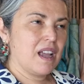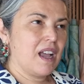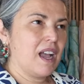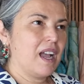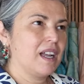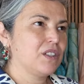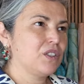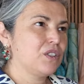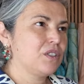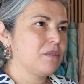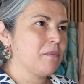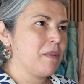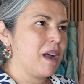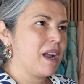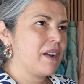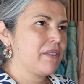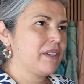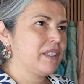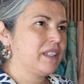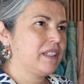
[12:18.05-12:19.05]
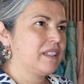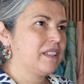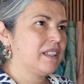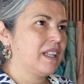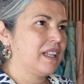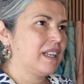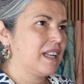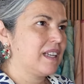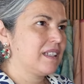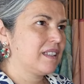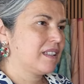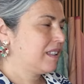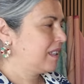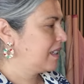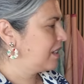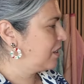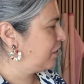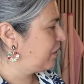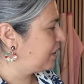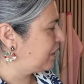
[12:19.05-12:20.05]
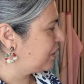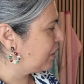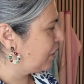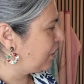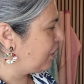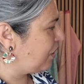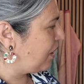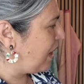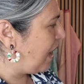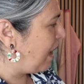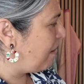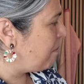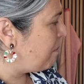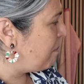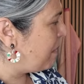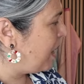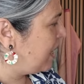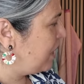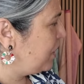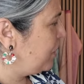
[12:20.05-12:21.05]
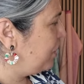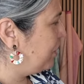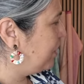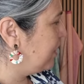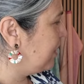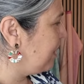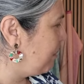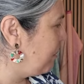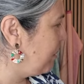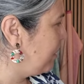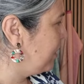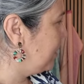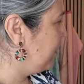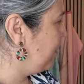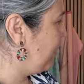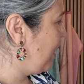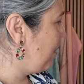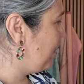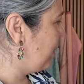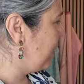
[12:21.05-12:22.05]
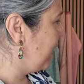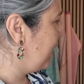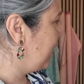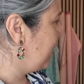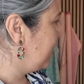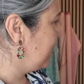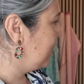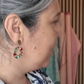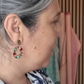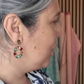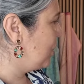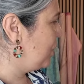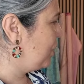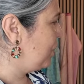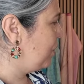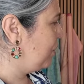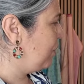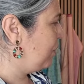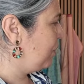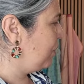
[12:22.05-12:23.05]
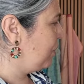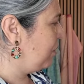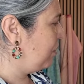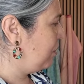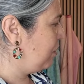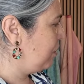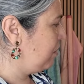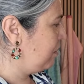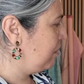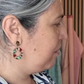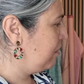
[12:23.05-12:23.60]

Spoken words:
And to marry the last tier of the skirt, I might use some of this fabric to